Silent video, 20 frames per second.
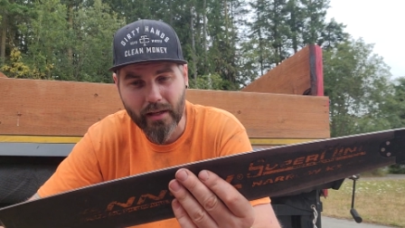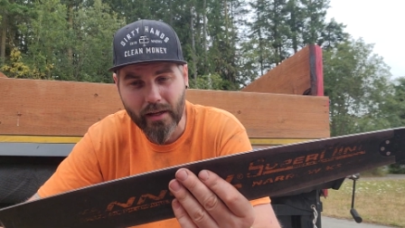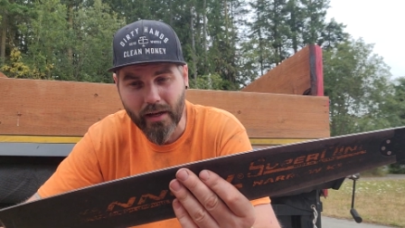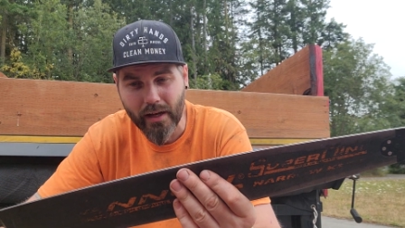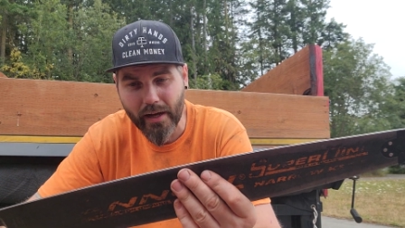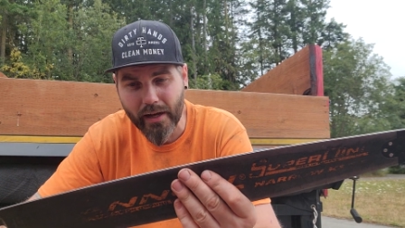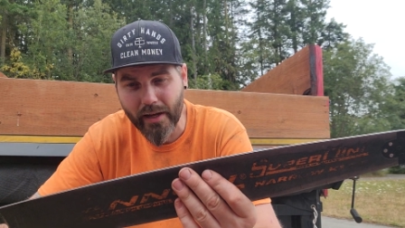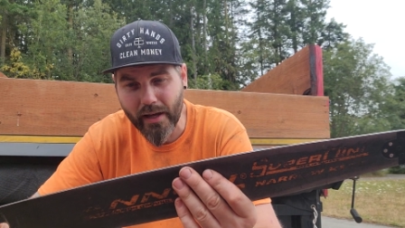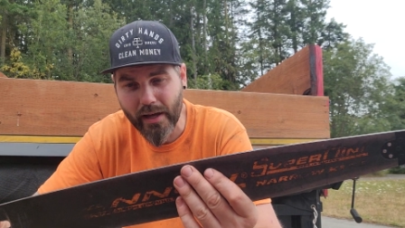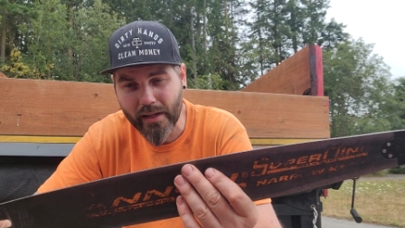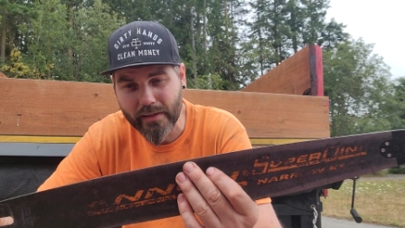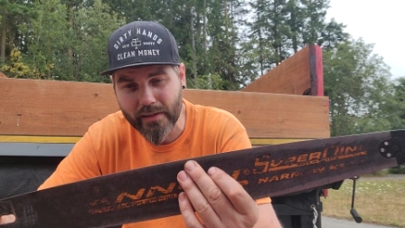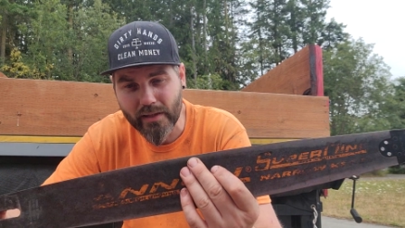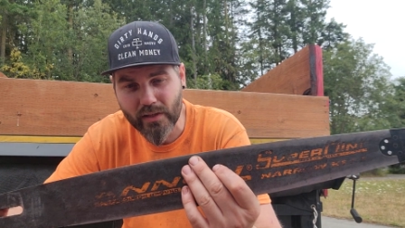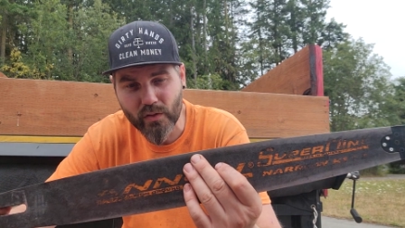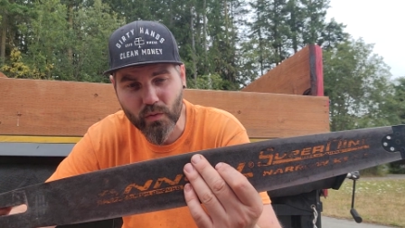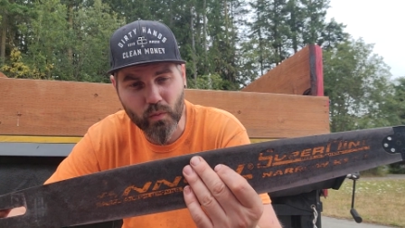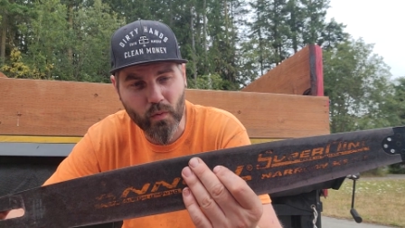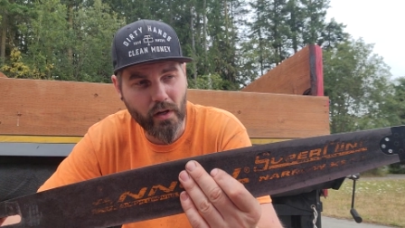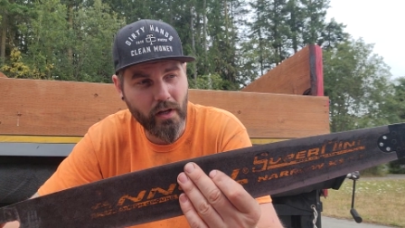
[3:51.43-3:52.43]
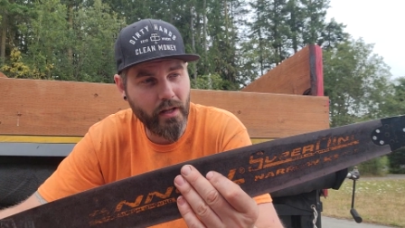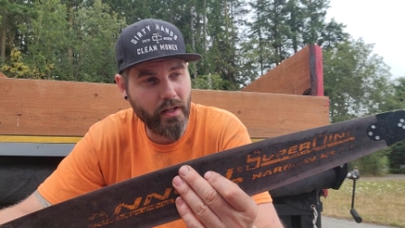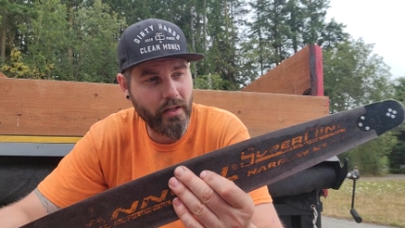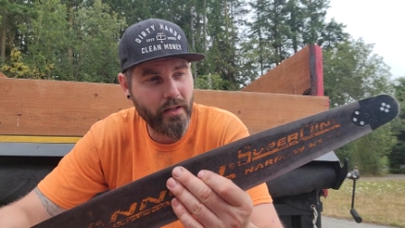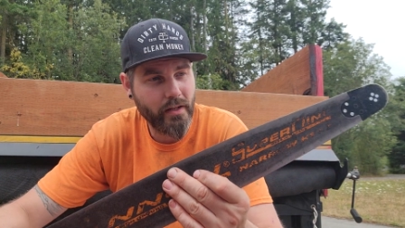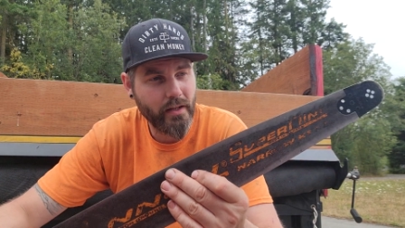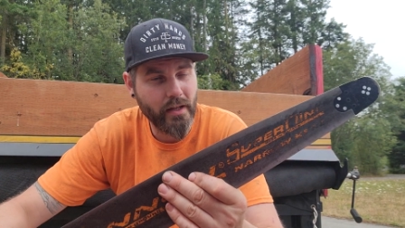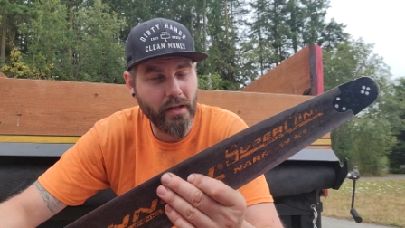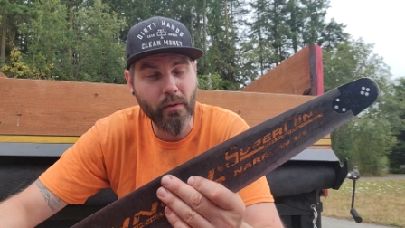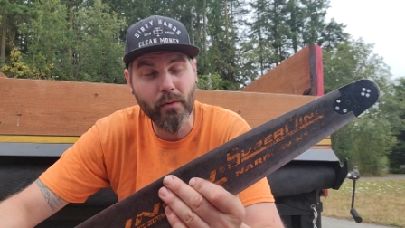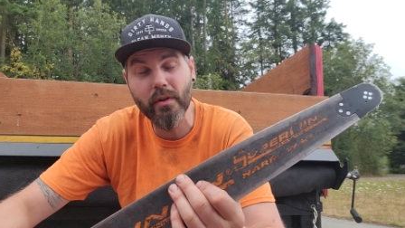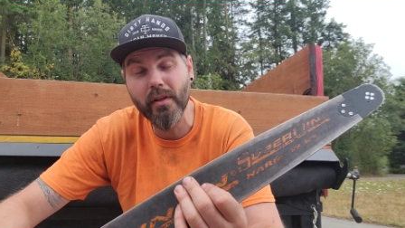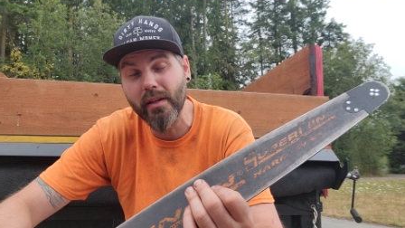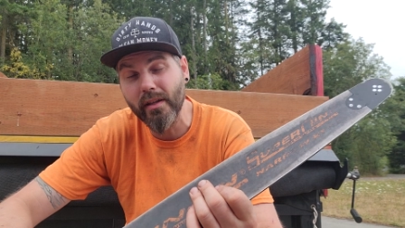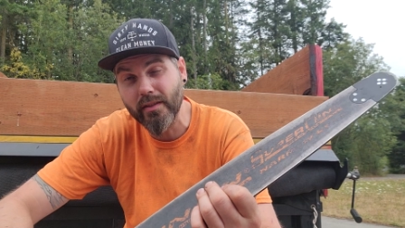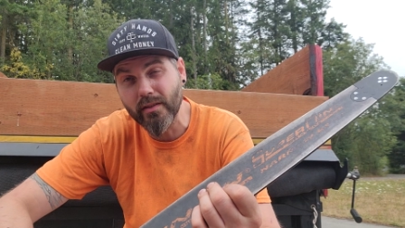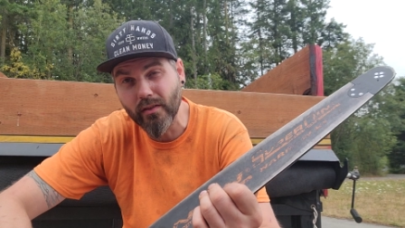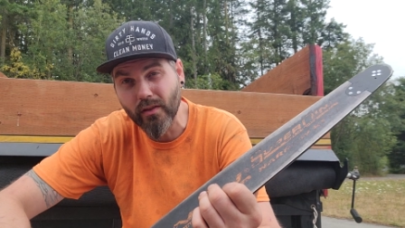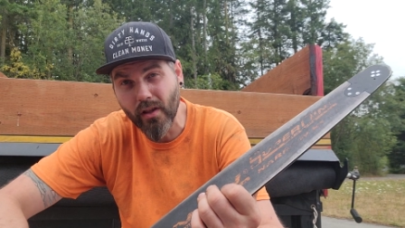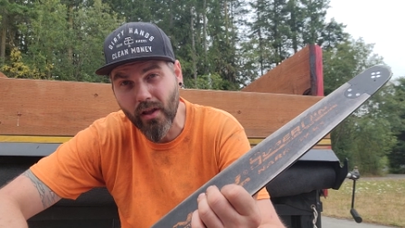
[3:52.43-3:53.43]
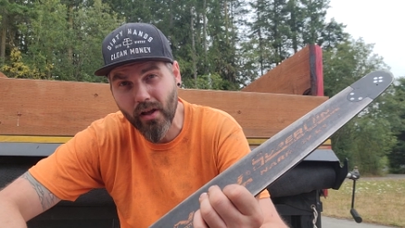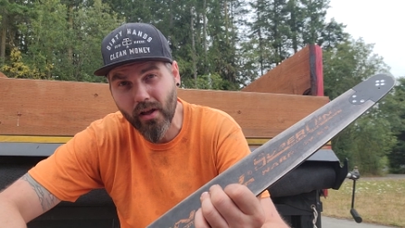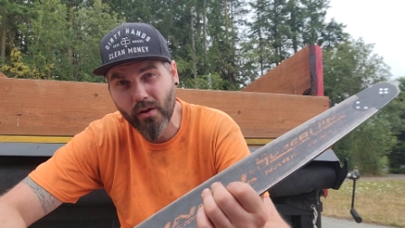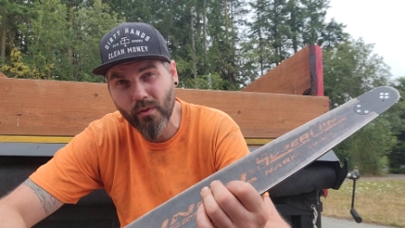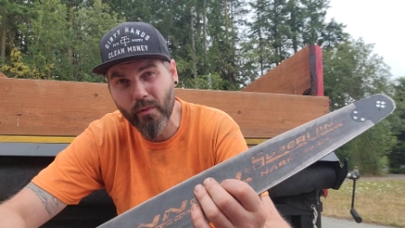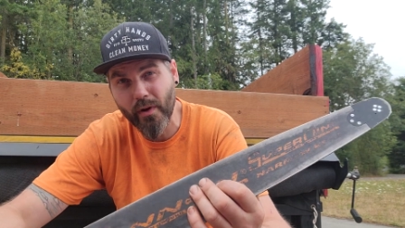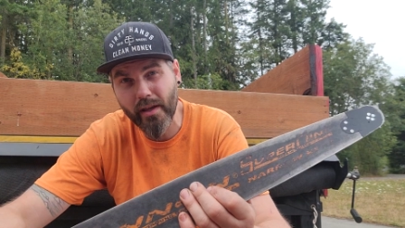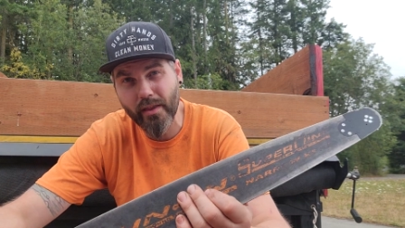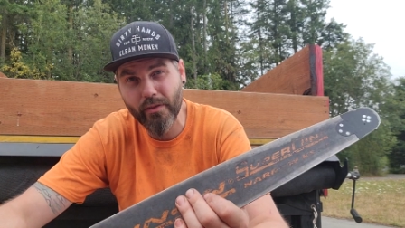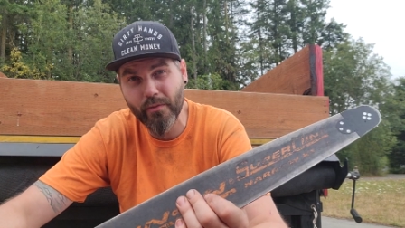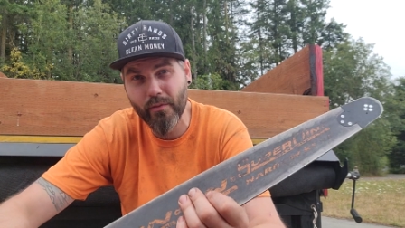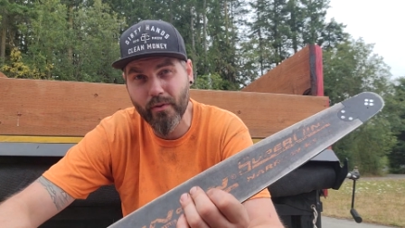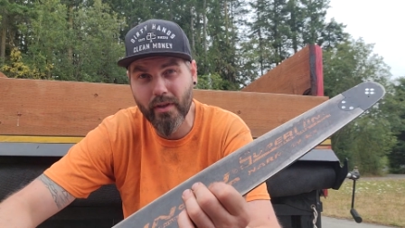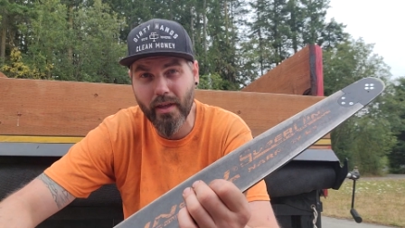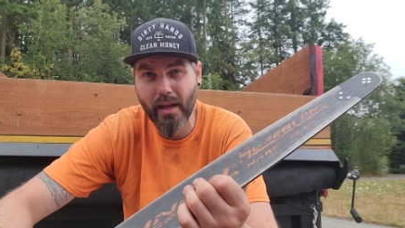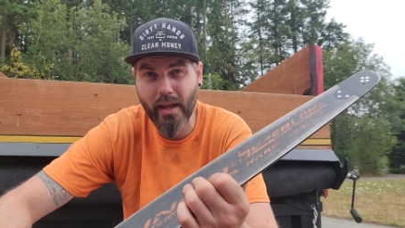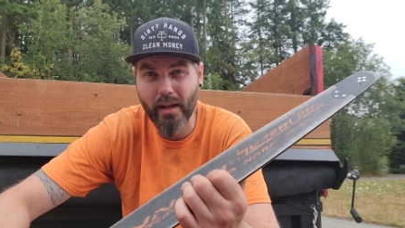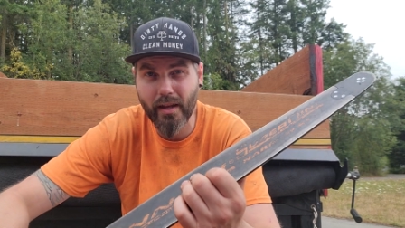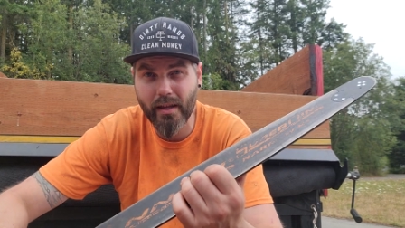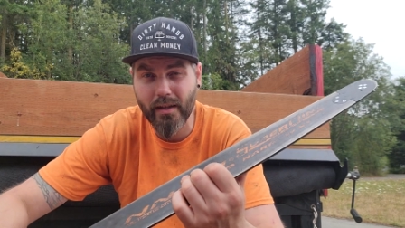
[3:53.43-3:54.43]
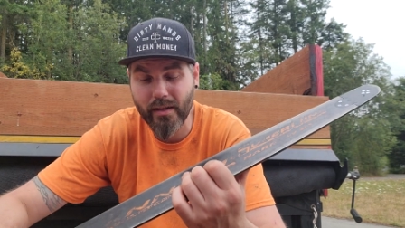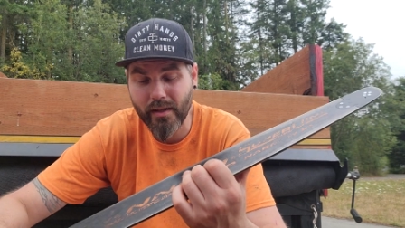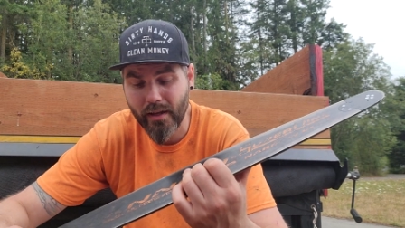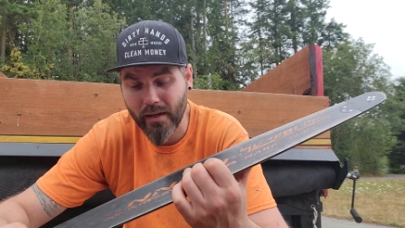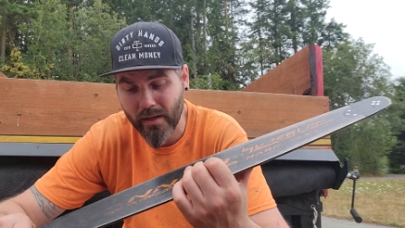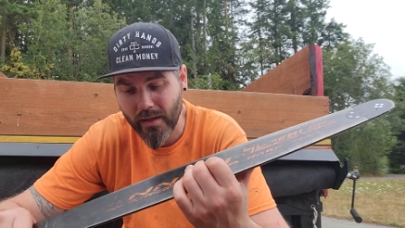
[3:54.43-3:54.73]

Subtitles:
I got this one. It's a long wait through Canon.